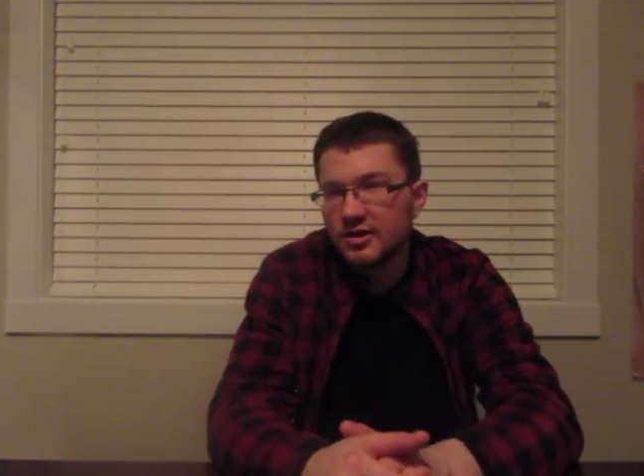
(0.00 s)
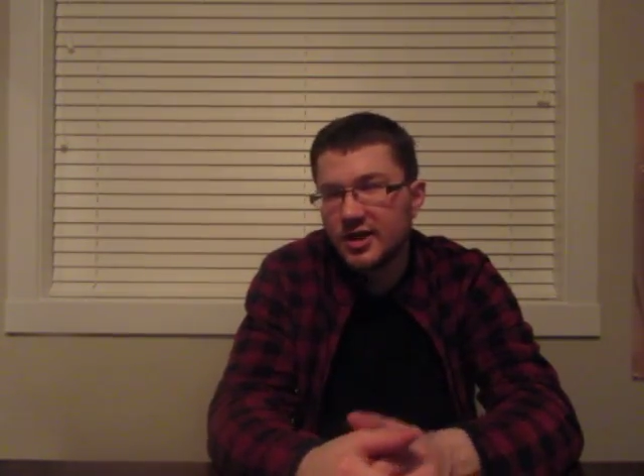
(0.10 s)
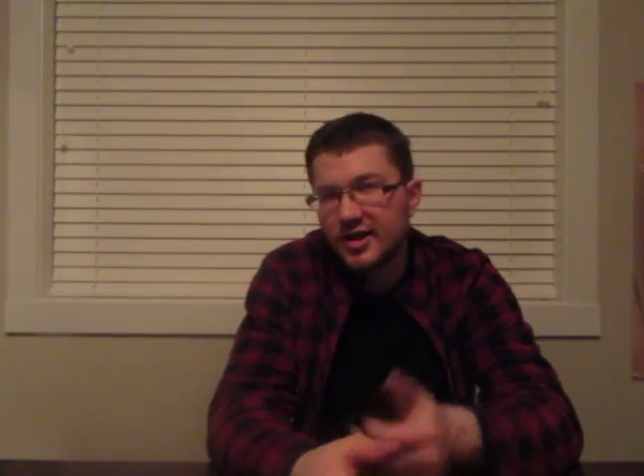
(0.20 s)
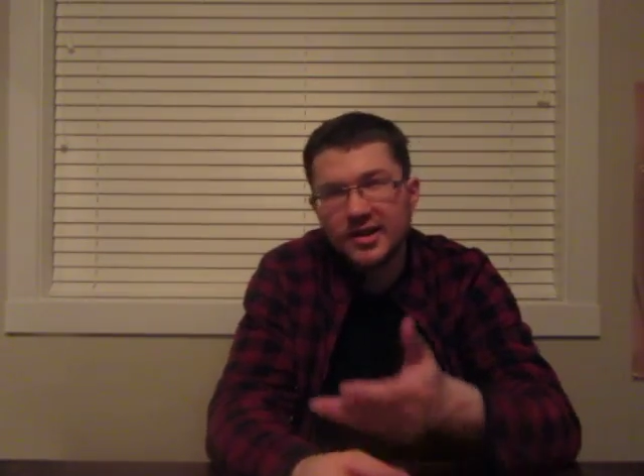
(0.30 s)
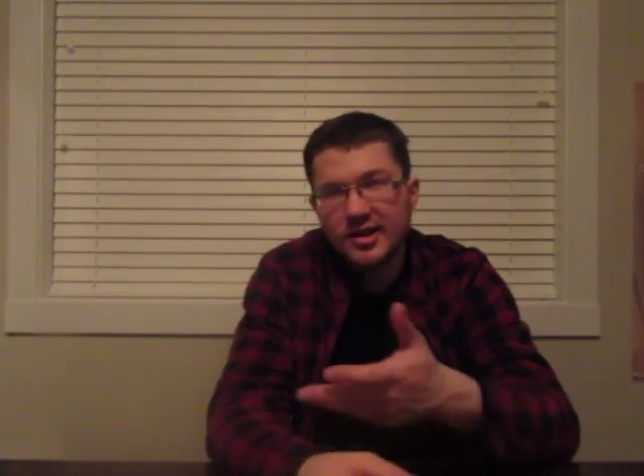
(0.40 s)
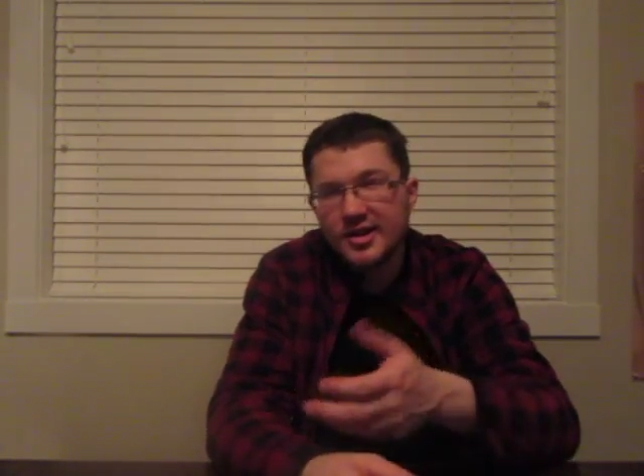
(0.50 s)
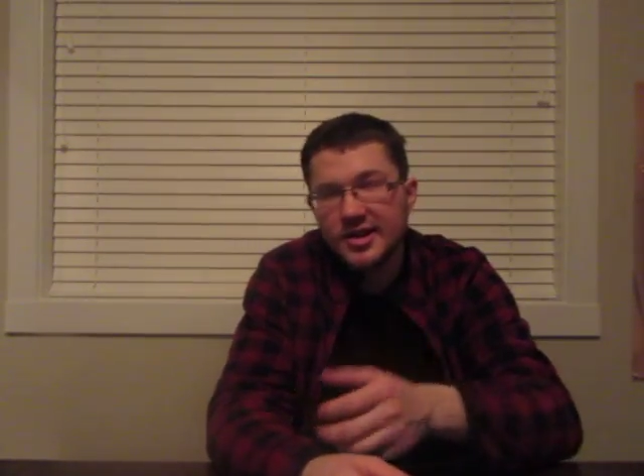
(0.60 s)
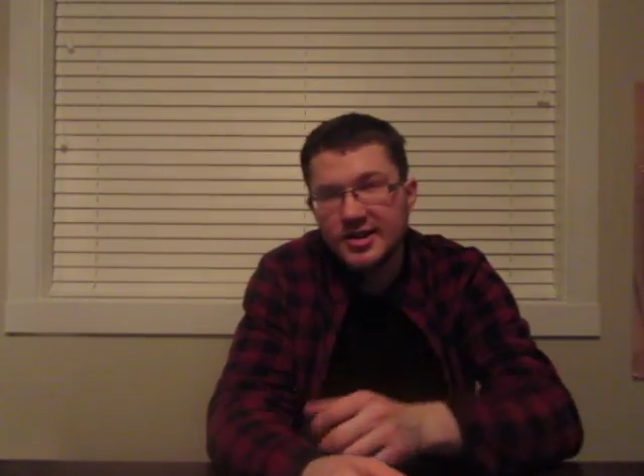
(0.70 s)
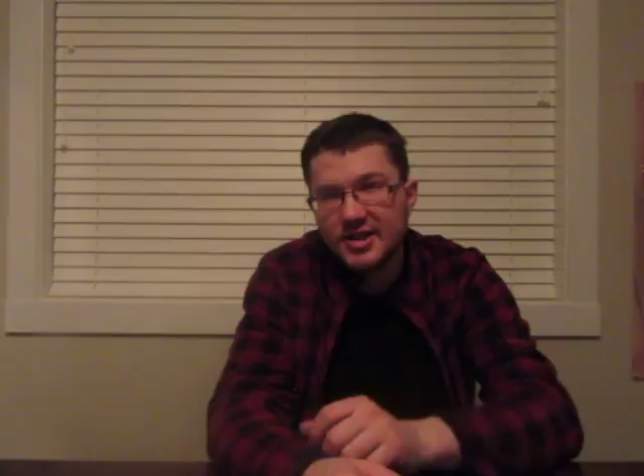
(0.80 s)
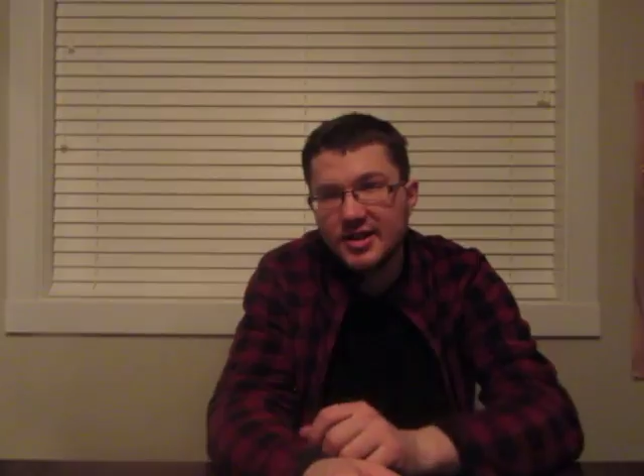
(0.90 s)
like I like
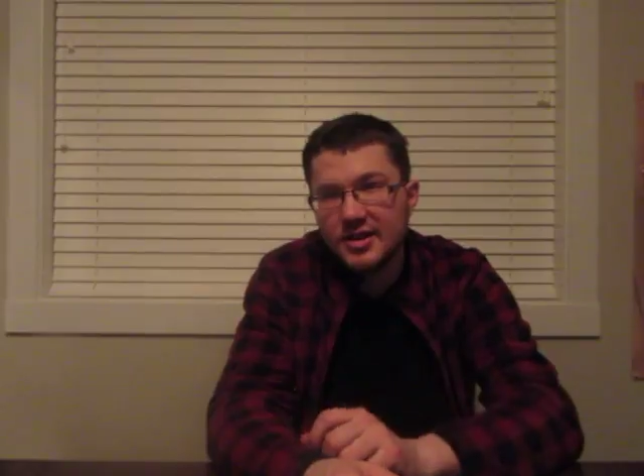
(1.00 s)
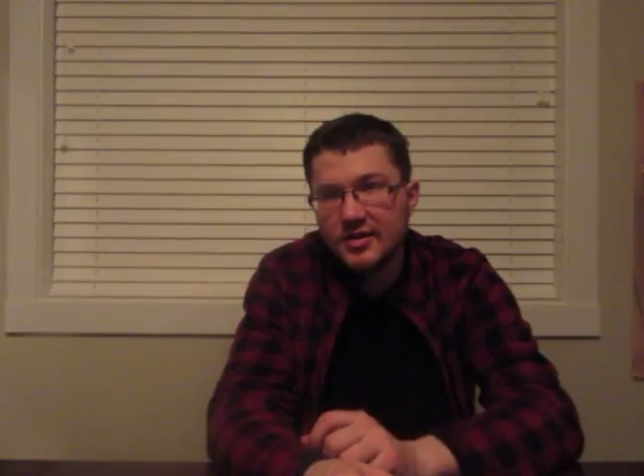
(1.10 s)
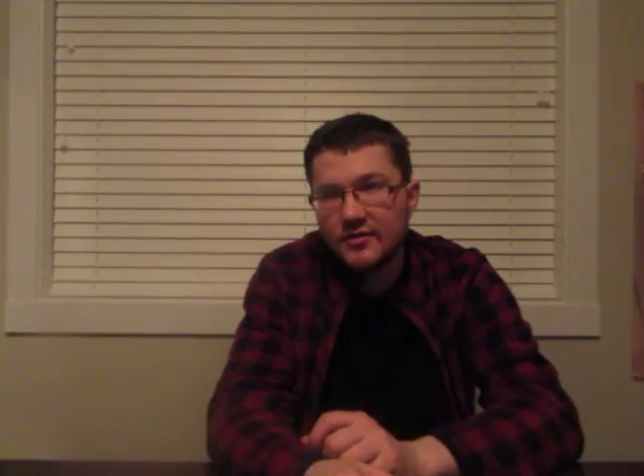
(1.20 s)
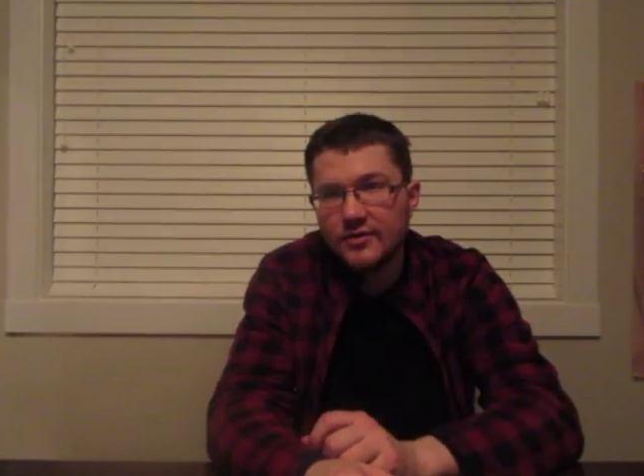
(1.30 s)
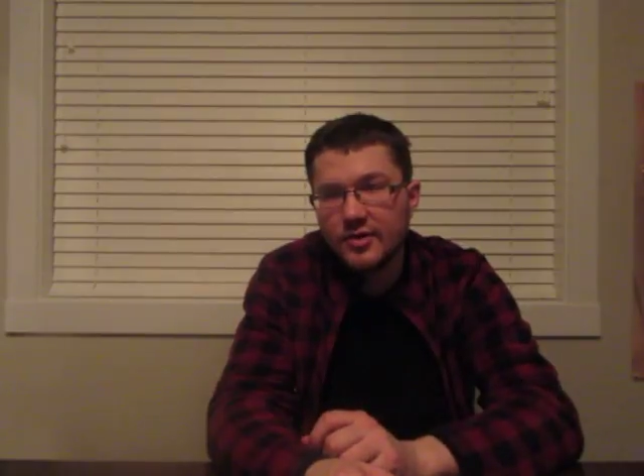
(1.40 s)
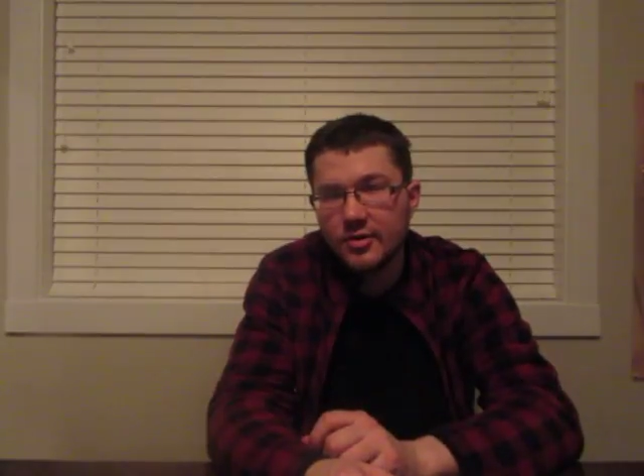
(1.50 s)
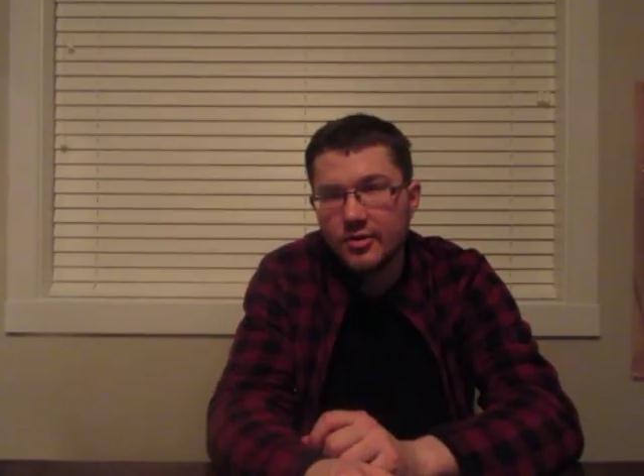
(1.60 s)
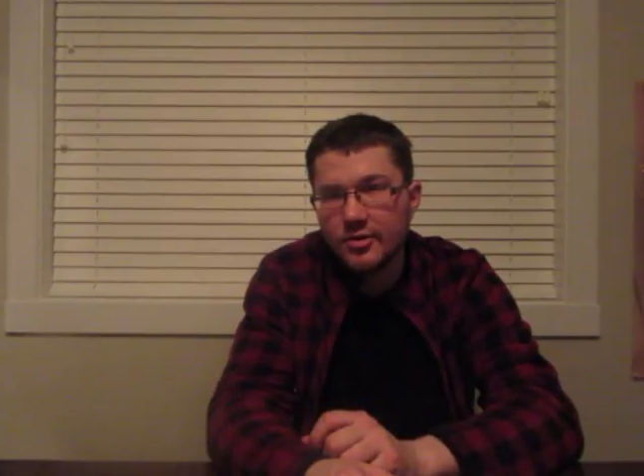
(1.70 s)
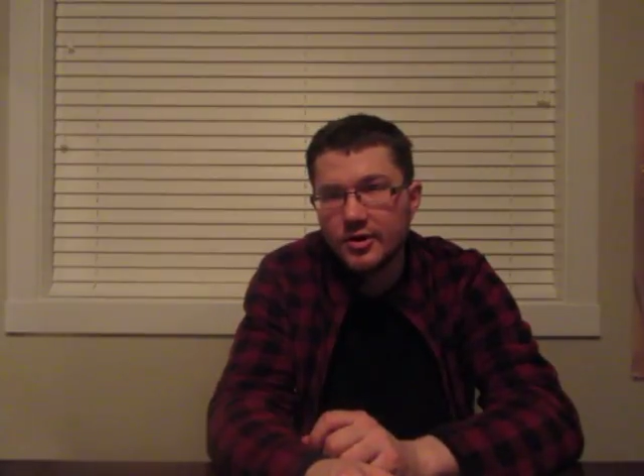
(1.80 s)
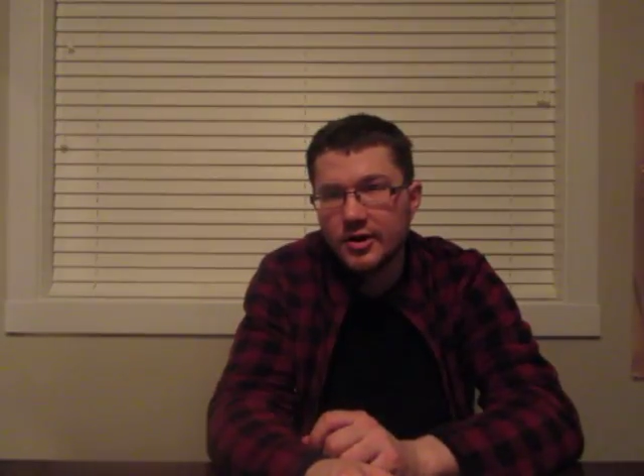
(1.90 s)
East Indian
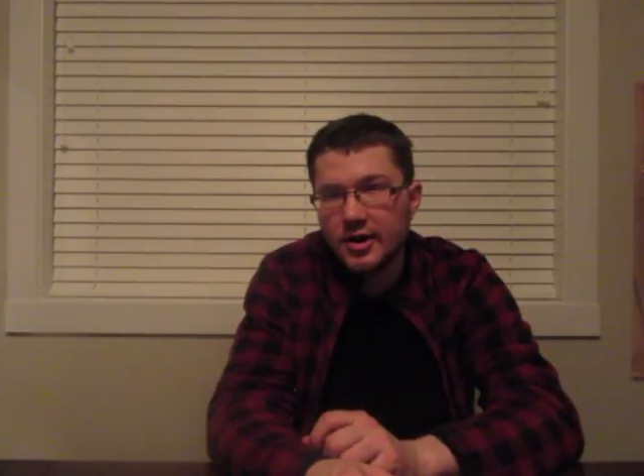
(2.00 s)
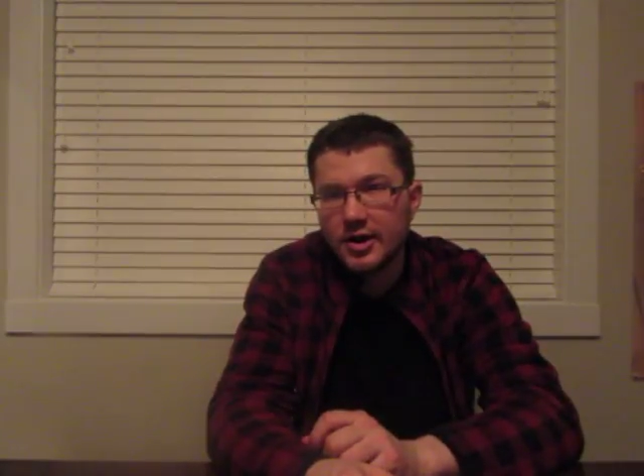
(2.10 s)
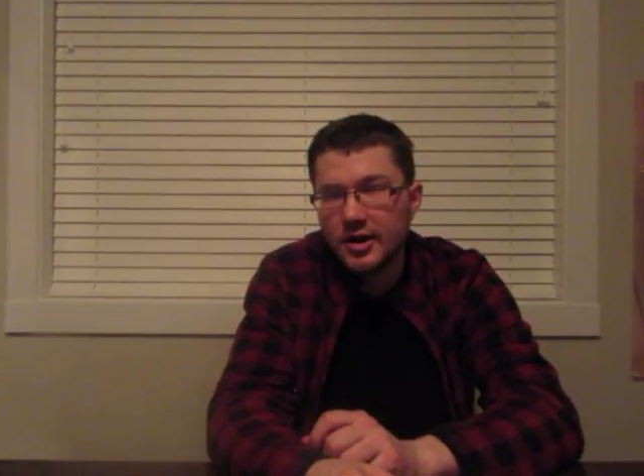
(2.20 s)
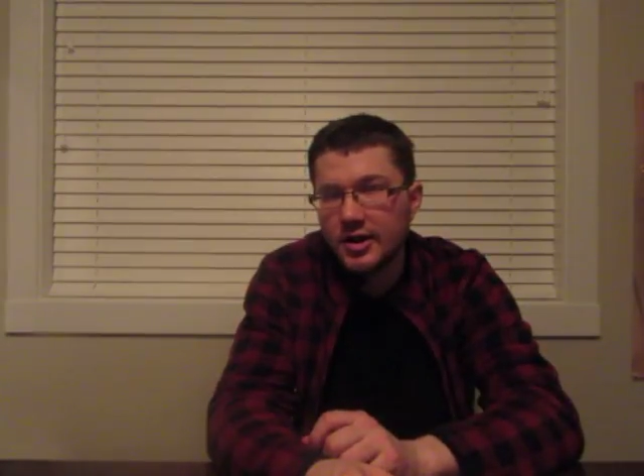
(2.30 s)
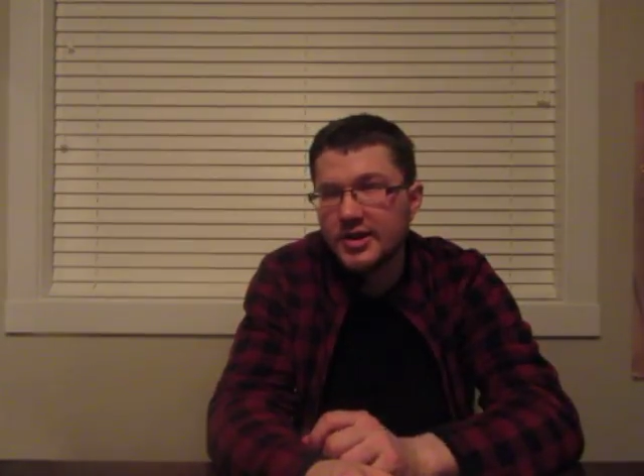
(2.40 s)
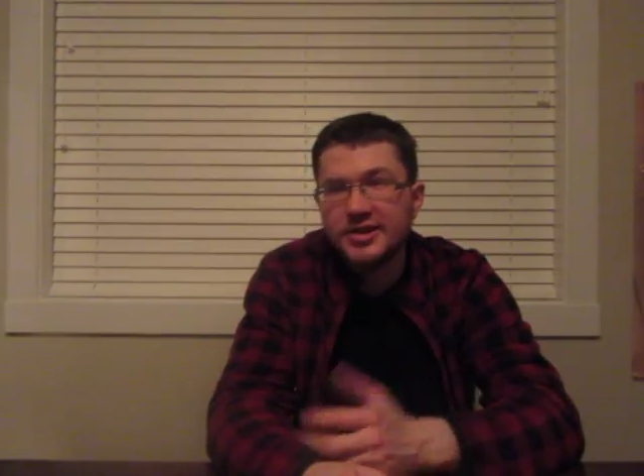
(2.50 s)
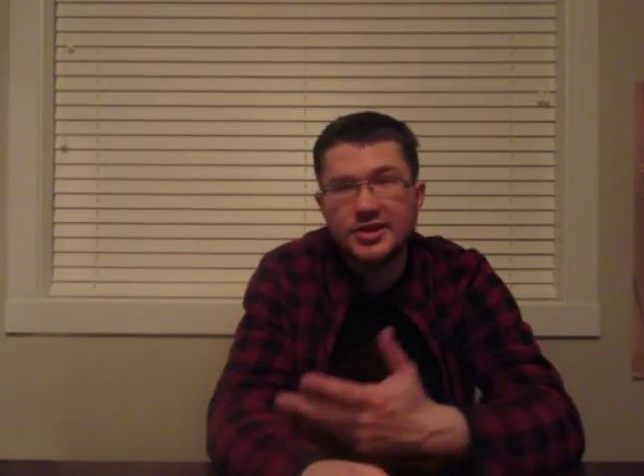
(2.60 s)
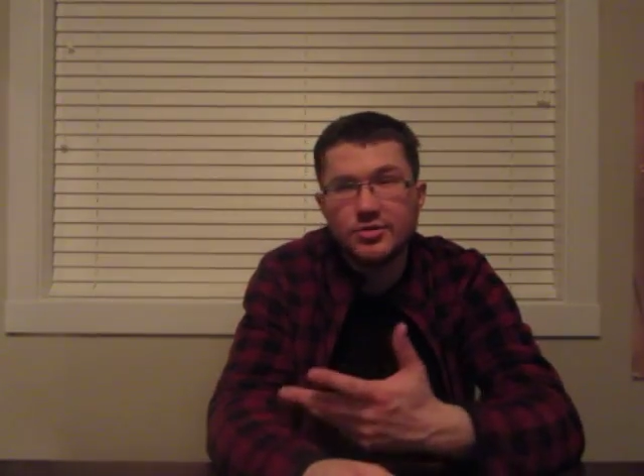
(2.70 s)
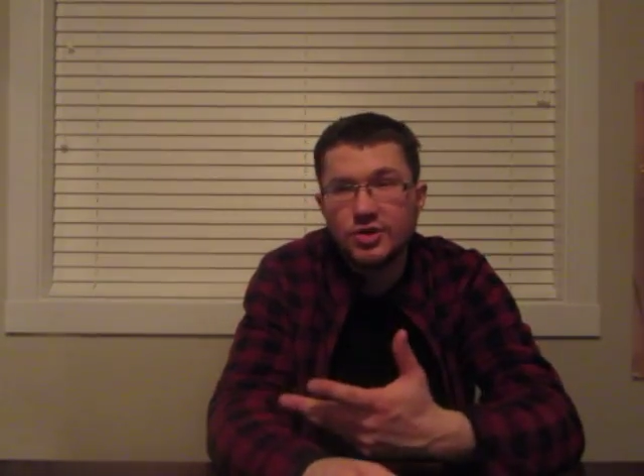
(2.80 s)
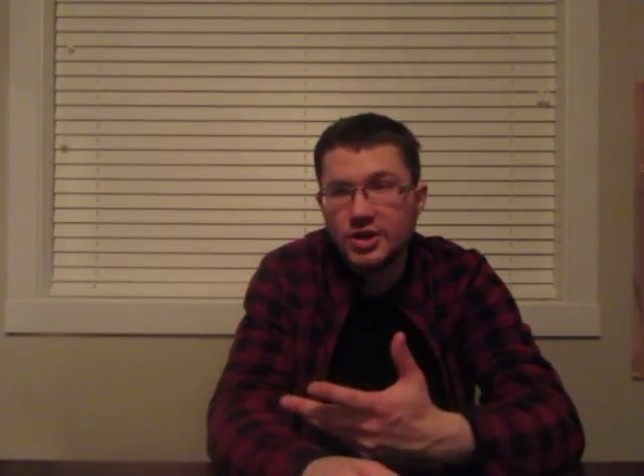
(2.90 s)
food. Uh, I like
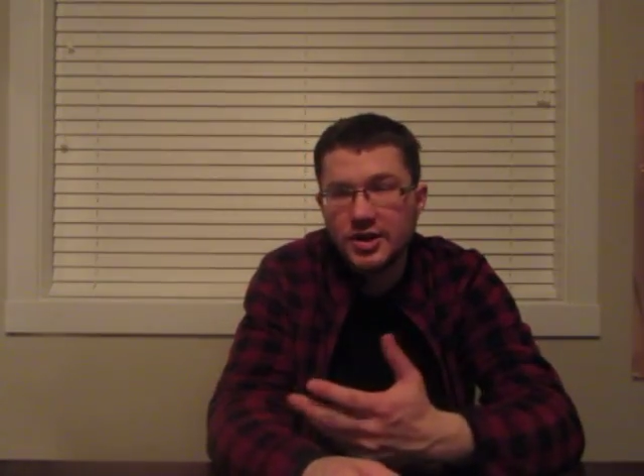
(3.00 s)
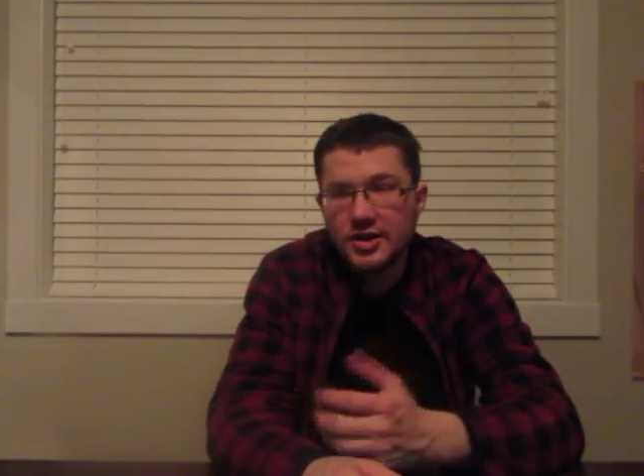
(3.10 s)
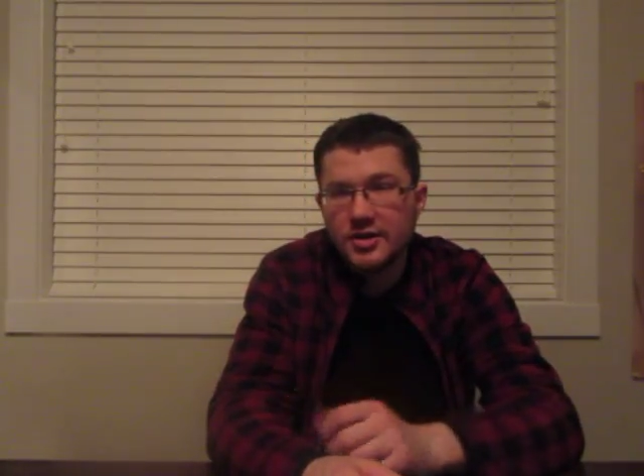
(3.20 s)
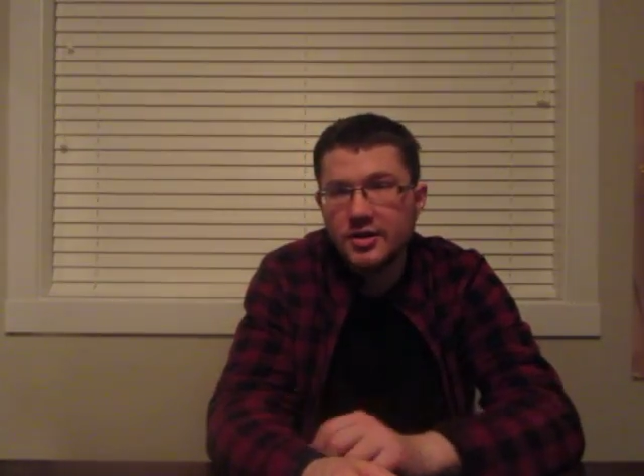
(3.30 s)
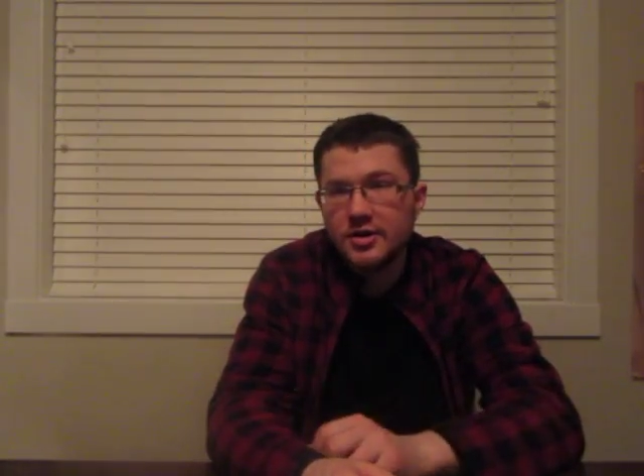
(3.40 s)
sushi.